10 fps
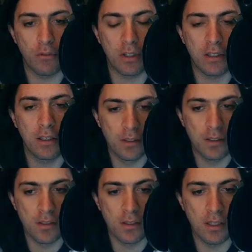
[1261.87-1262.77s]
like that.
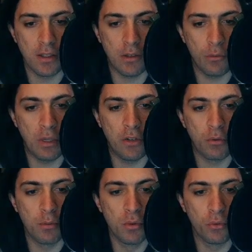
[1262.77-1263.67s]
So now that we have
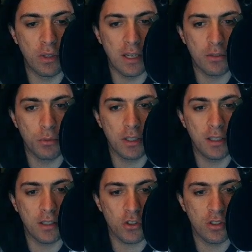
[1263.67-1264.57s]
removed that, we
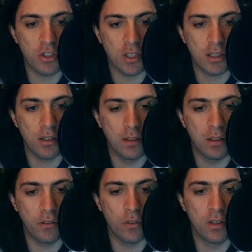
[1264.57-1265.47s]
can actually check out
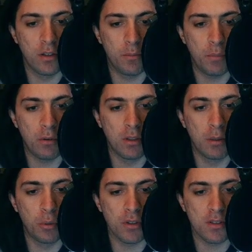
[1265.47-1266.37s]
if the parallel
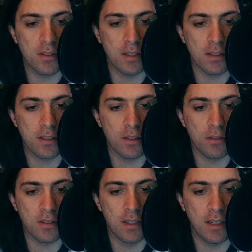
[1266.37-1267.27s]
processing
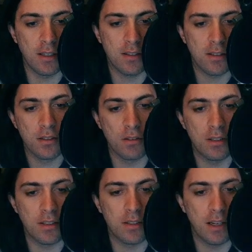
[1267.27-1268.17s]
sounds nice. So
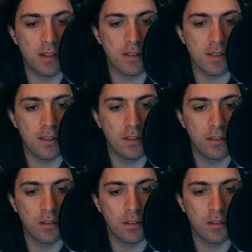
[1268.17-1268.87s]
let's dial this in.